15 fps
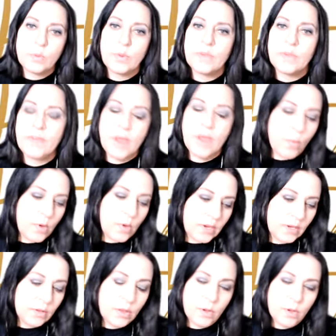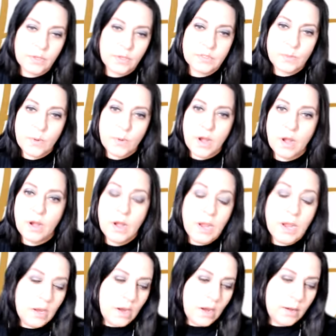We've got one in Logan Square.
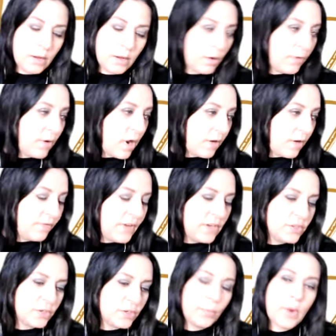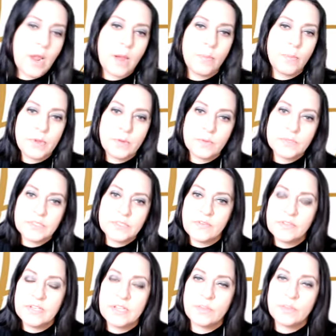I know our featured property was
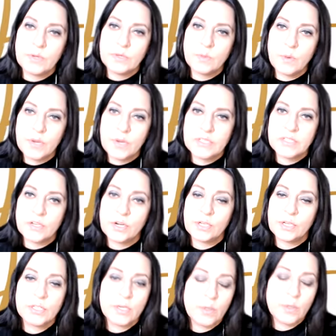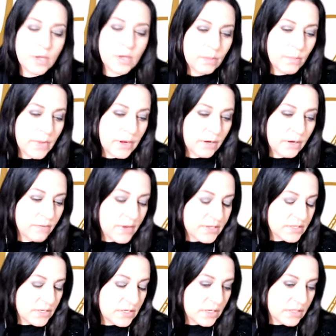7320 Saratoga, the Meyer
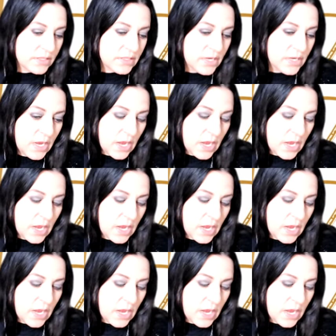residence.